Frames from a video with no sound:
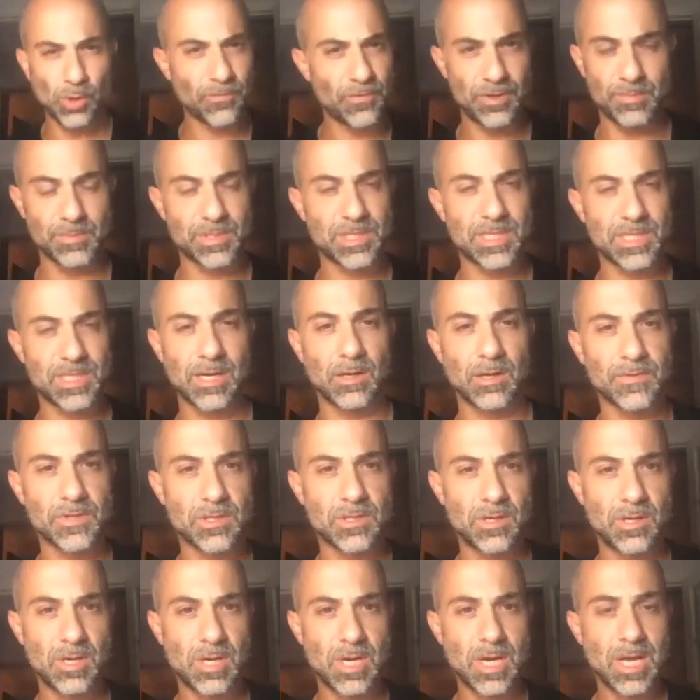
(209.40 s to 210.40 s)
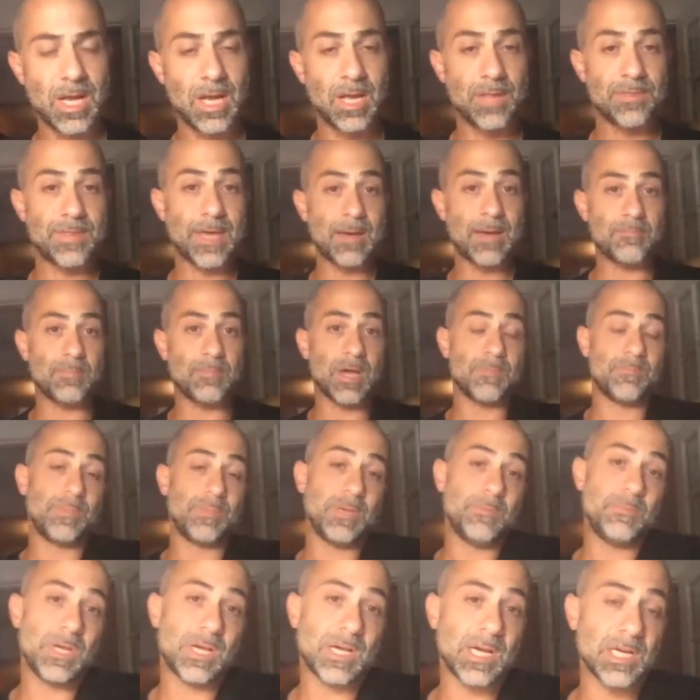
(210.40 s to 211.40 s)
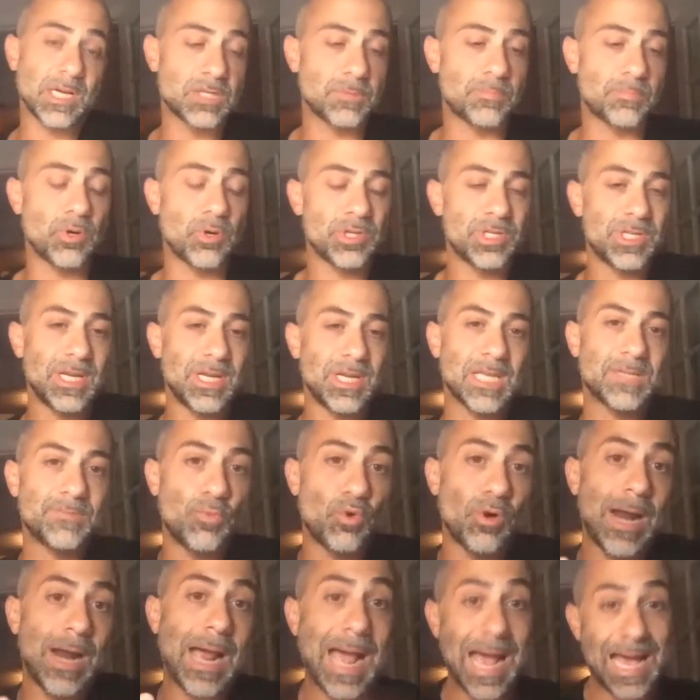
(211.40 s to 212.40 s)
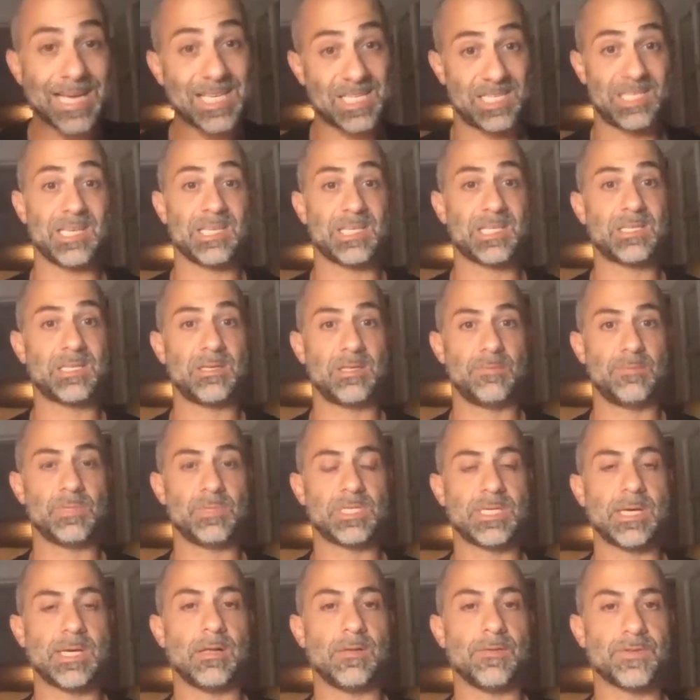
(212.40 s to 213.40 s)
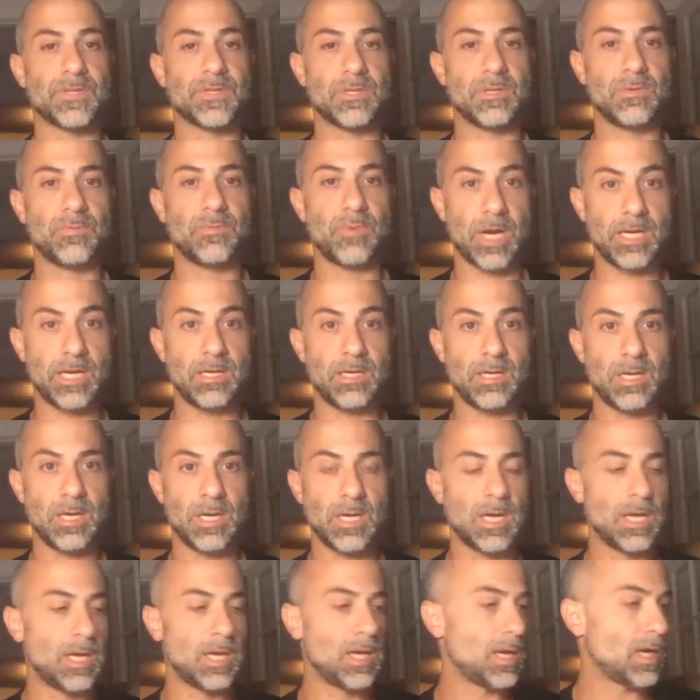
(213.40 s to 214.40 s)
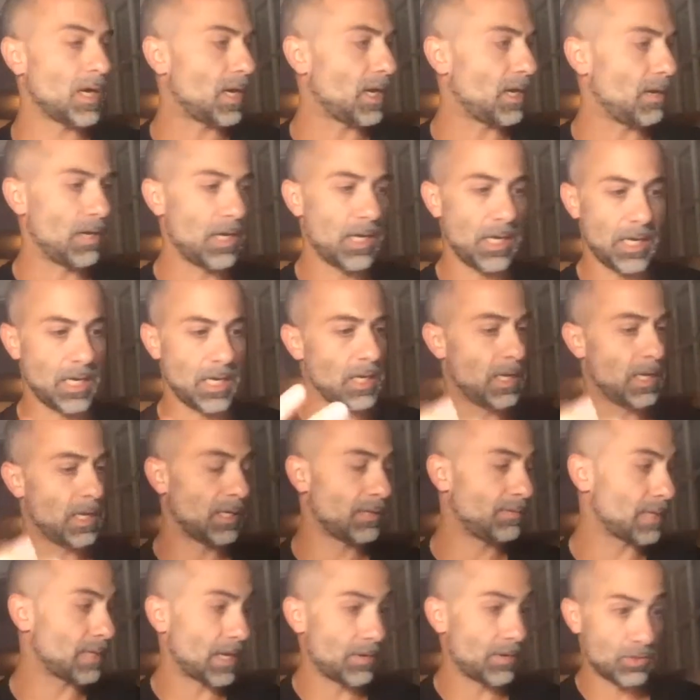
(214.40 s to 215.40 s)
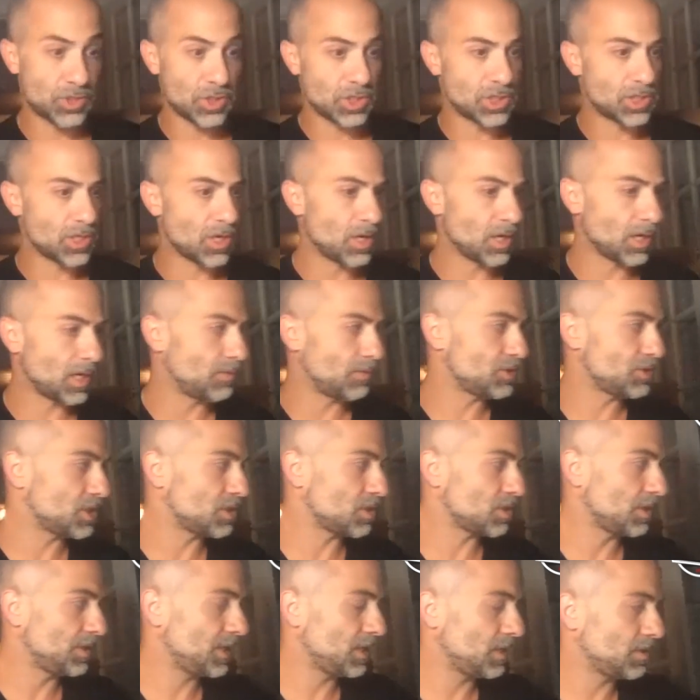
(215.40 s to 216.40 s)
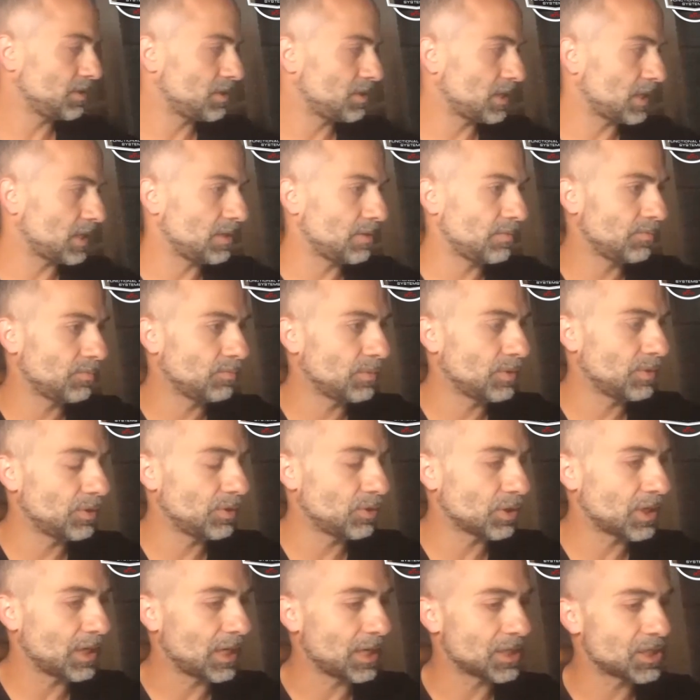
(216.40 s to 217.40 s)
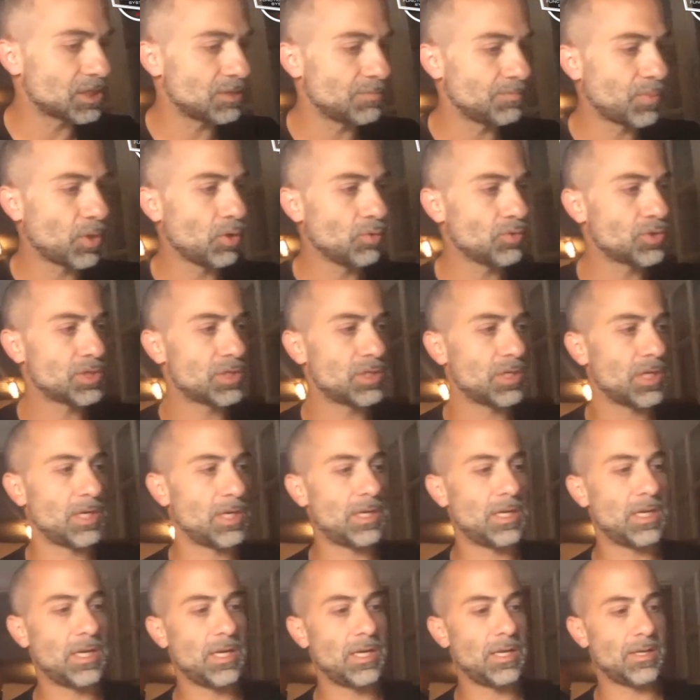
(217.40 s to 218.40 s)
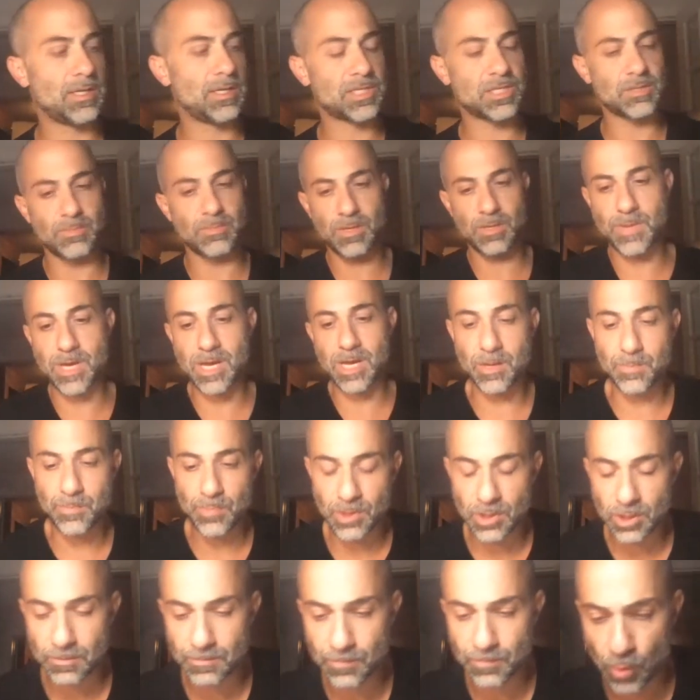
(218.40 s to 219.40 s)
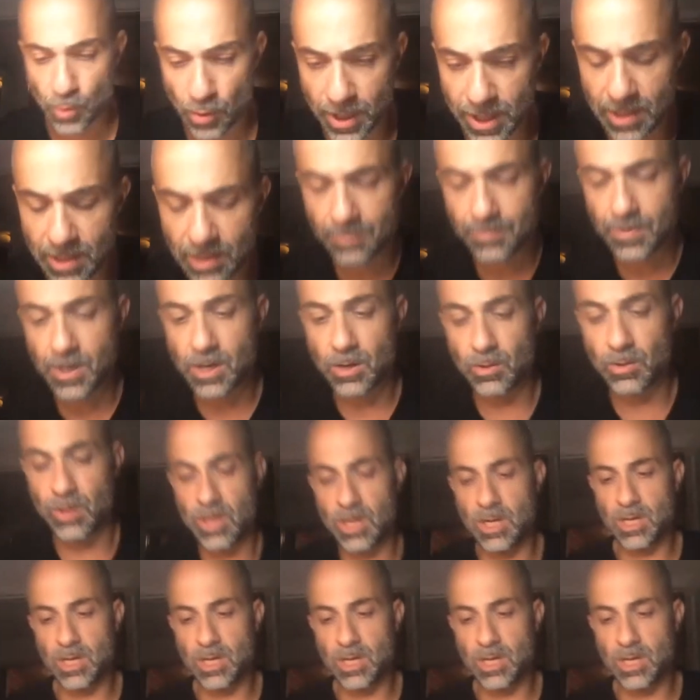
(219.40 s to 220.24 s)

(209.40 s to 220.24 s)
themselves. That might be because the person has more access to themselves, right? I was just on the internet looking at some posts, and somebody made up a good point about